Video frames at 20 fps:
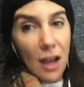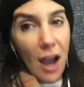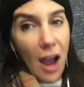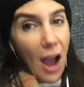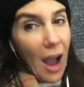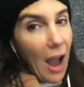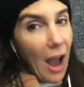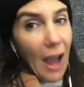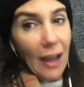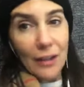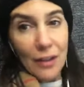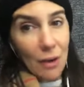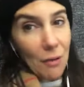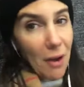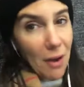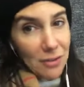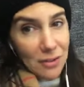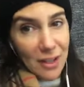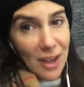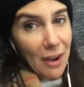I know
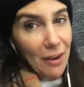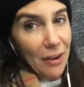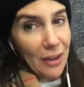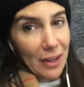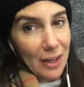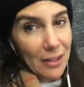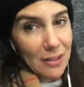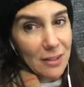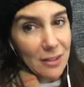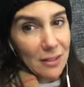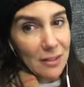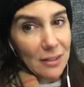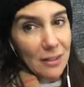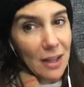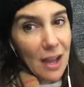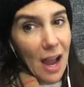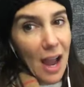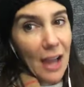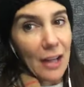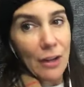how scary it is.
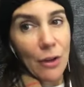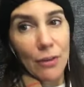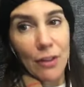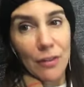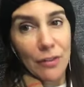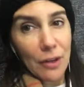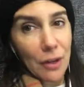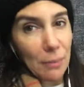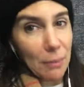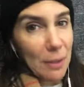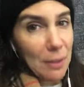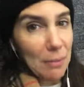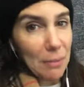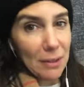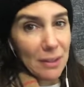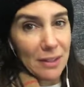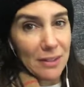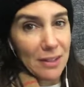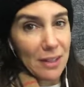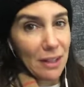I know that there are people
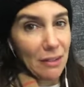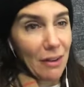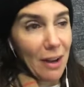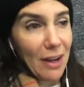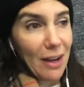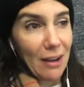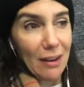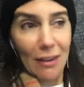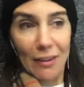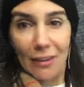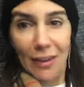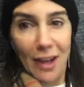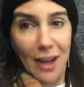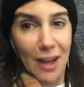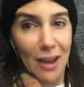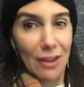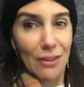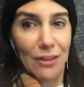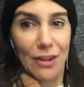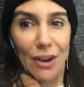listening right now going,
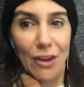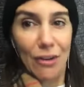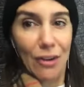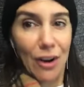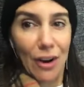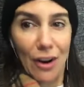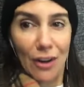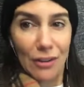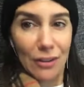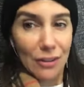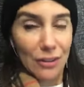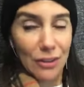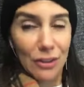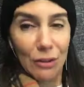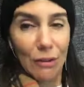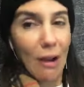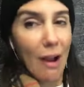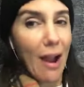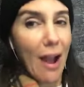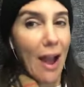hell no, girl, you
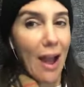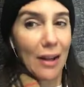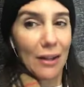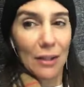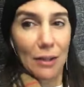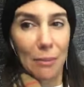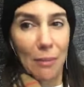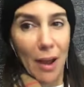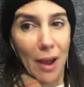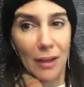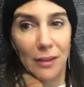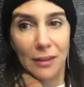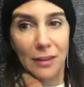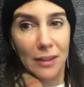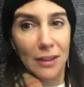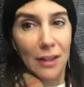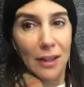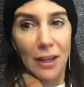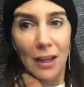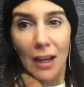are out of your mind.
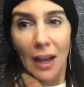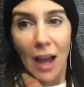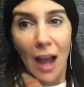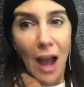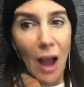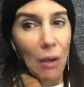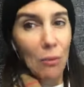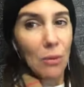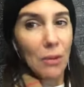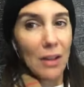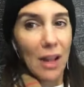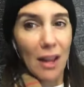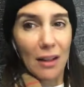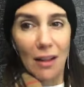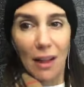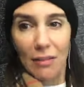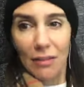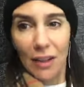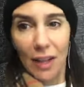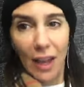I will not
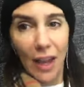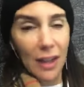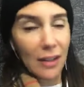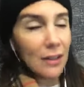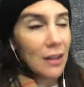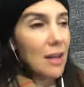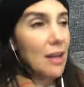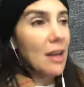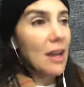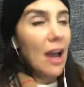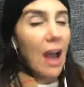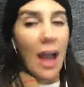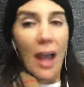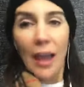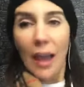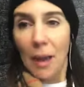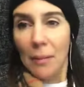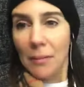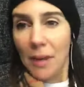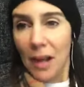love again. I
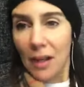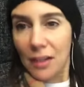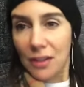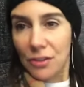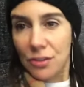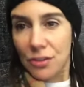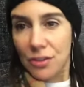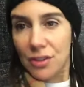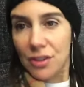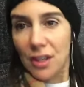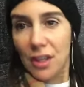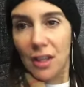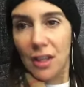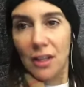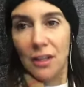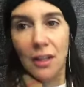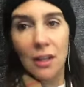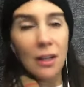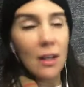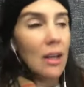am not interested.
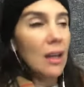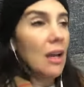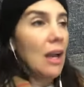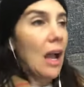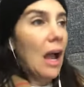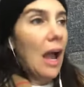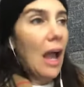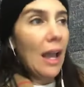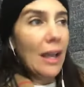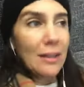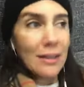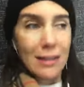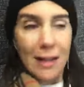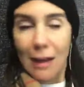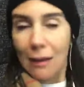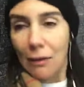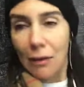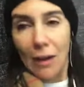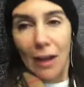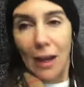It's
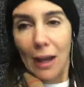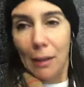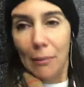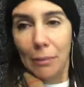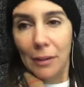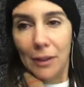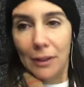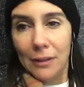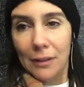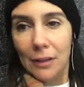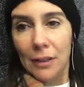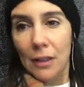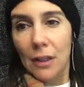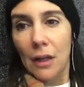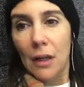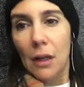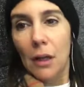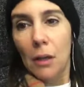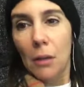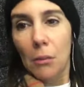not going to happen,
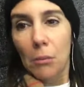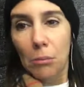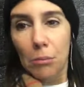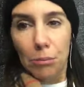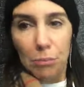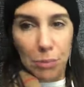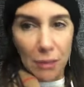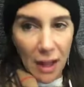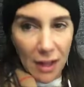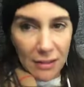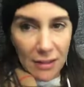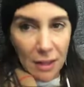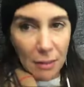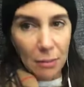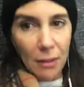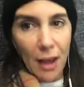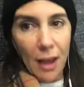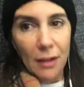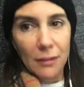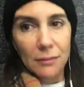blah, blah,
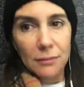blah.